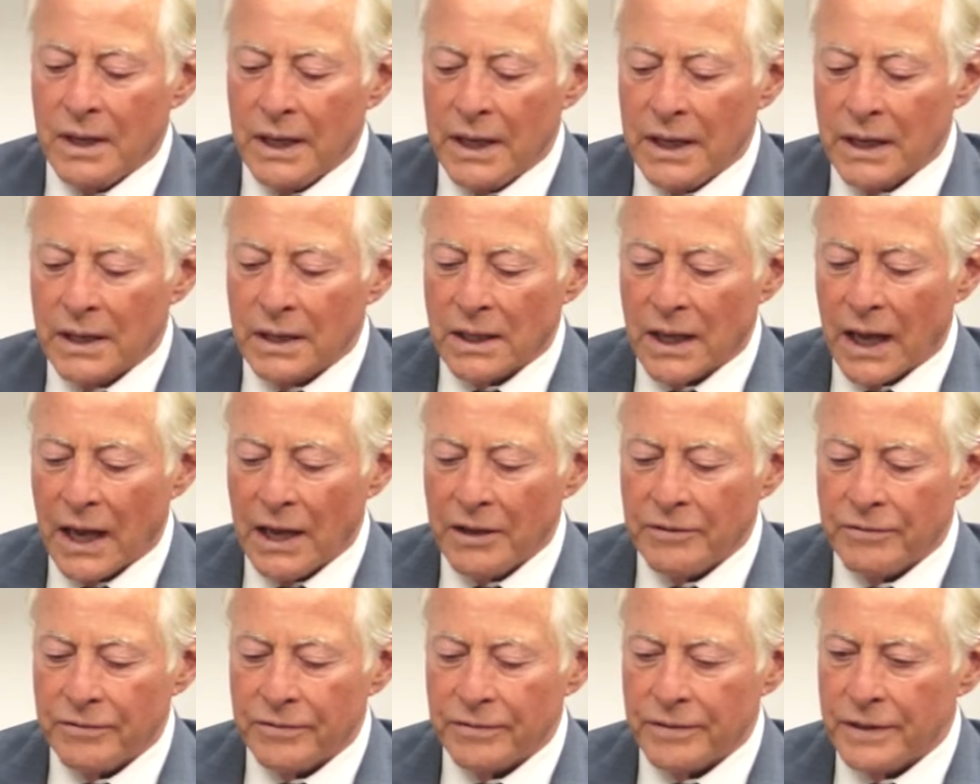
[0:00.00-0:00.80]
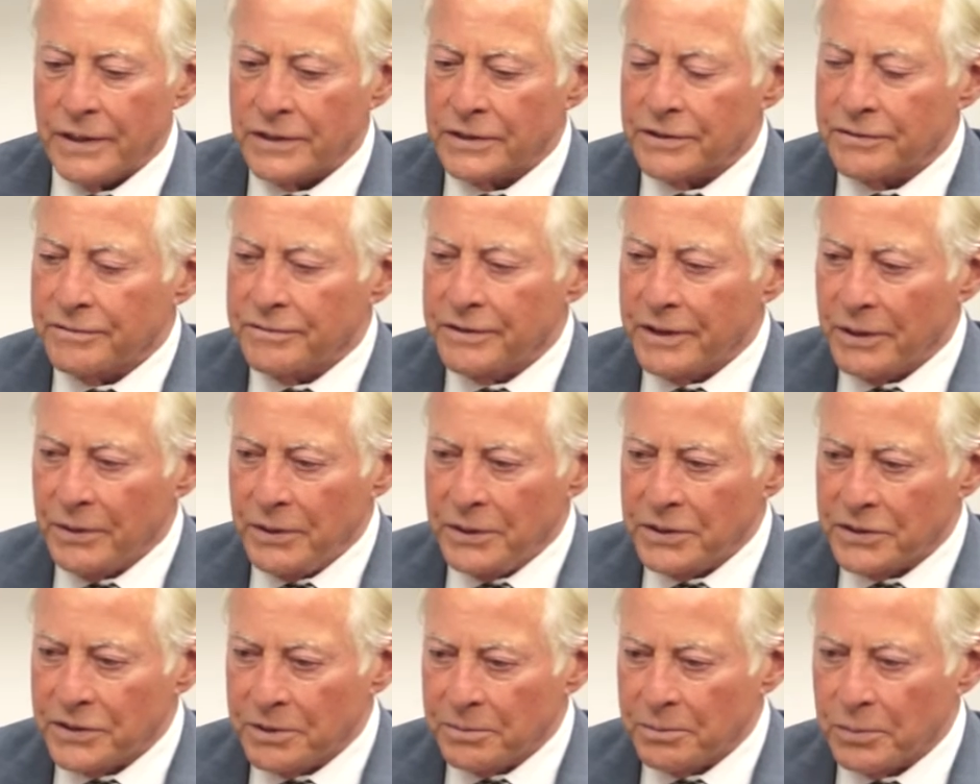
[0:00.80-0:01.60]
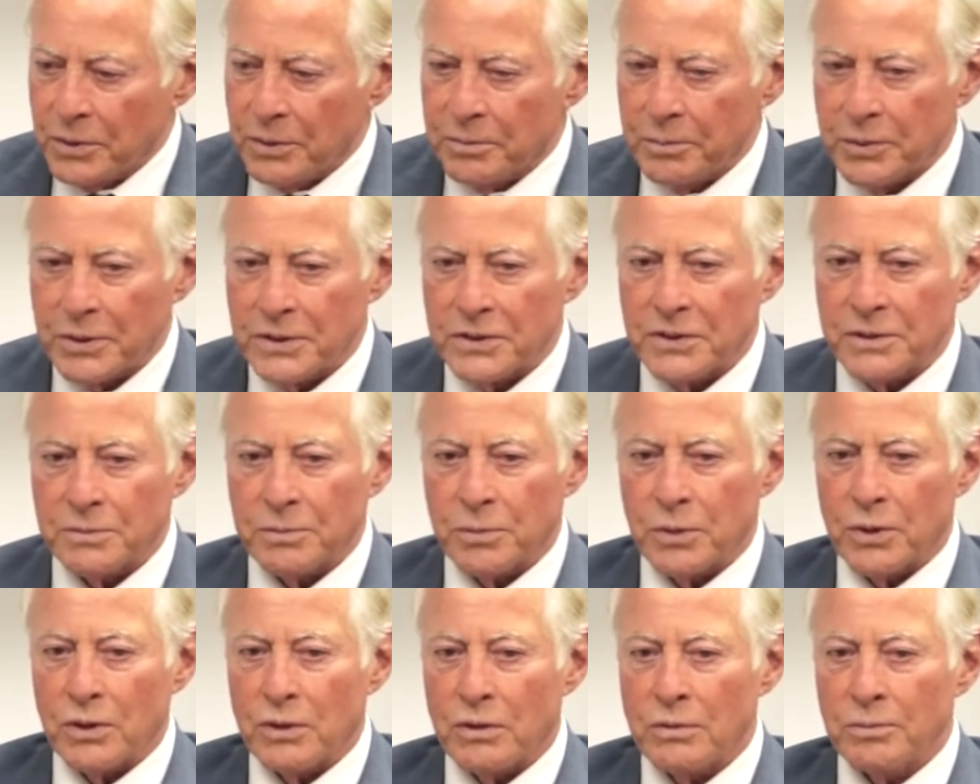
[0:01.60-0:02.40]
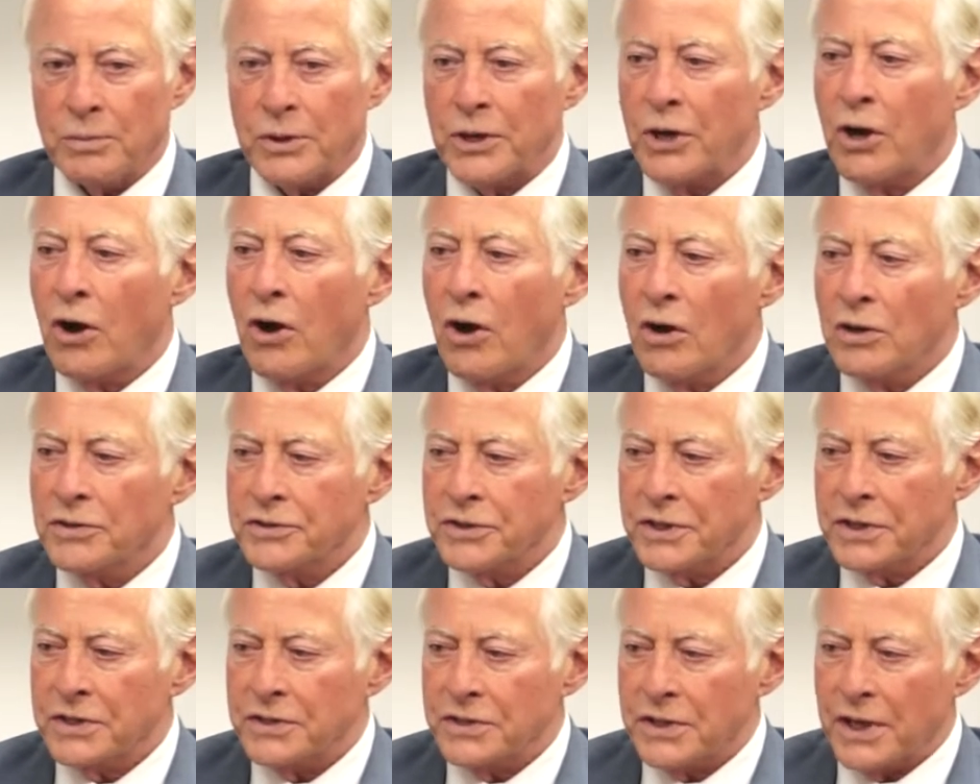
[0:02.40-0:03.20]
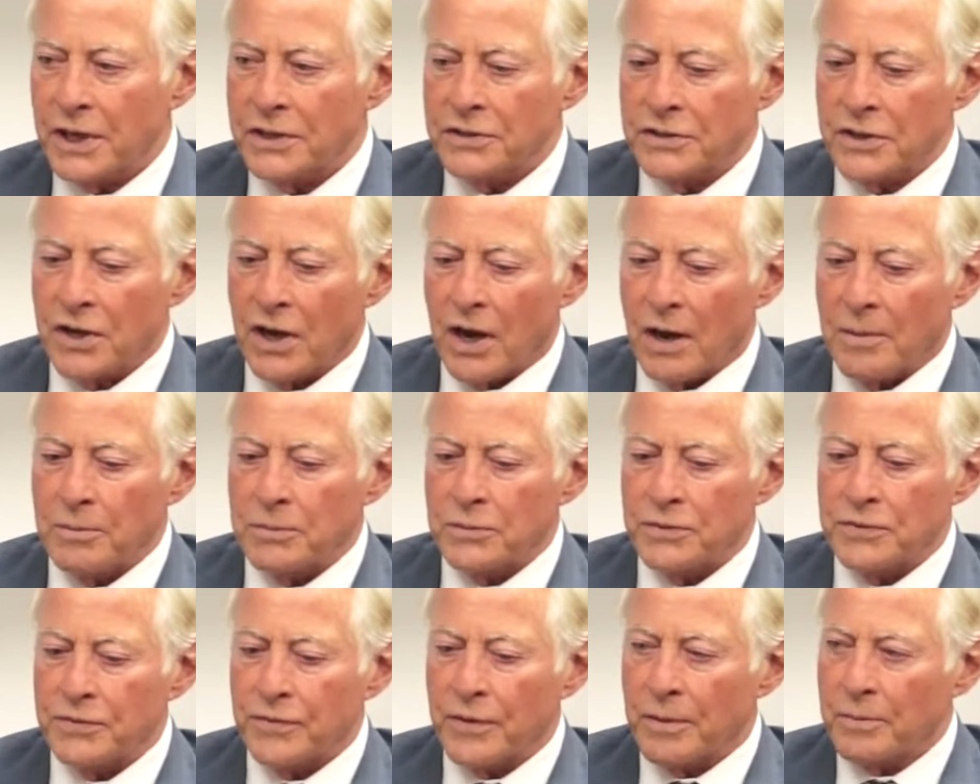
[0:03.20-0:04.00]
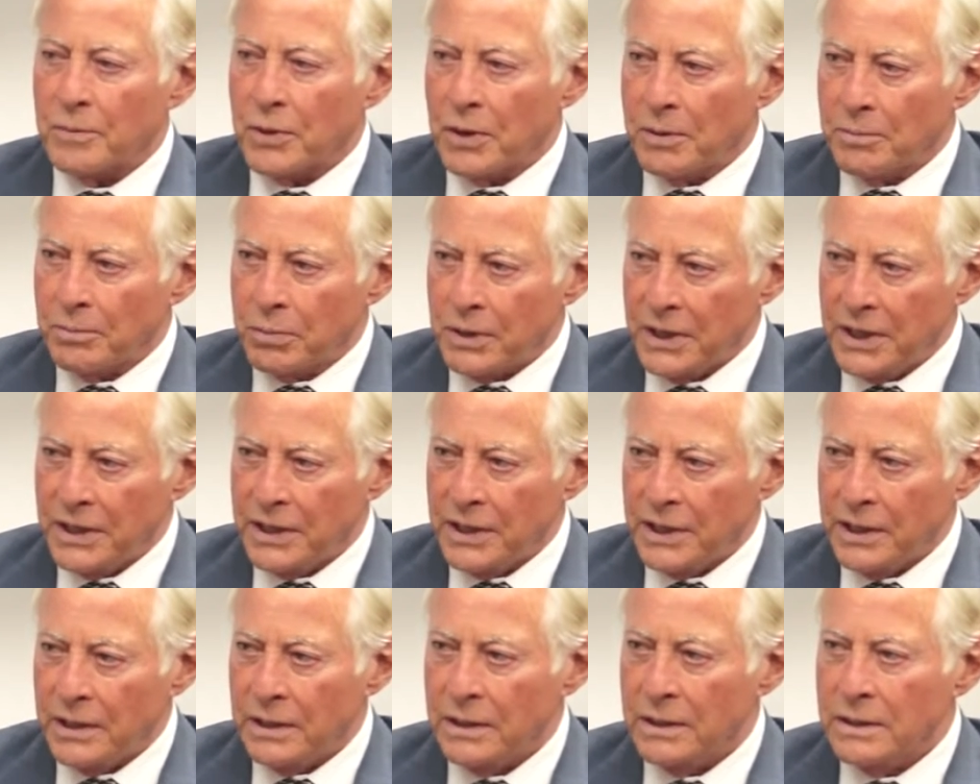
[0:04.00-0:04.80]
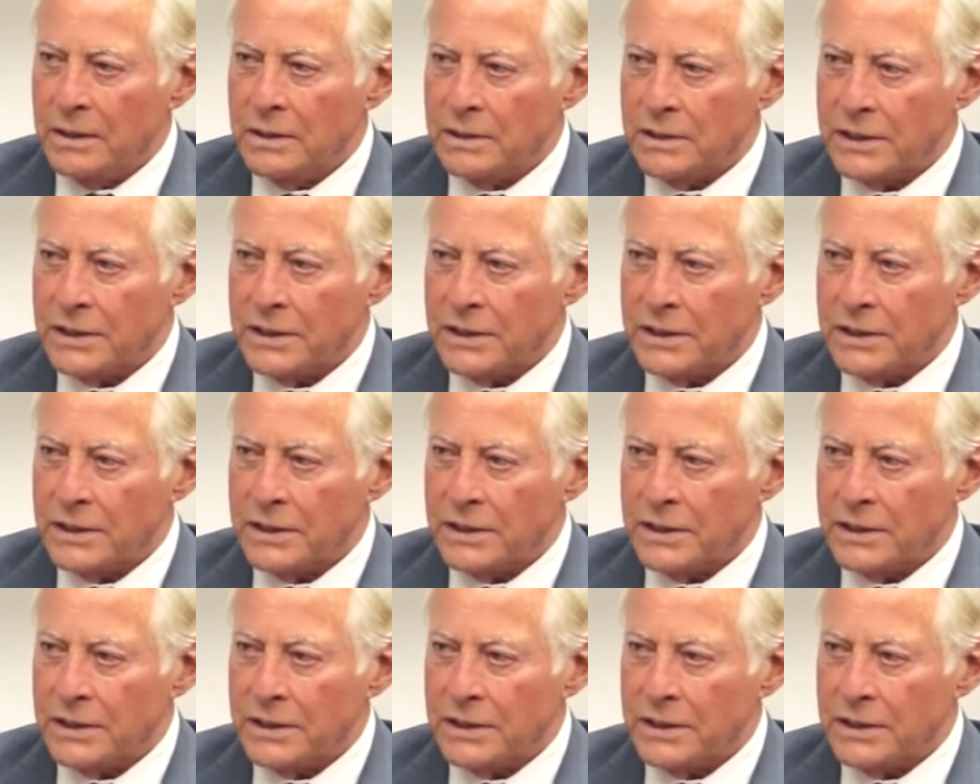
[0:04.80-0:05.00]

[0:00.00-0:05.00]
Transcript: In life, it's a very simple principle, but all success comes from completing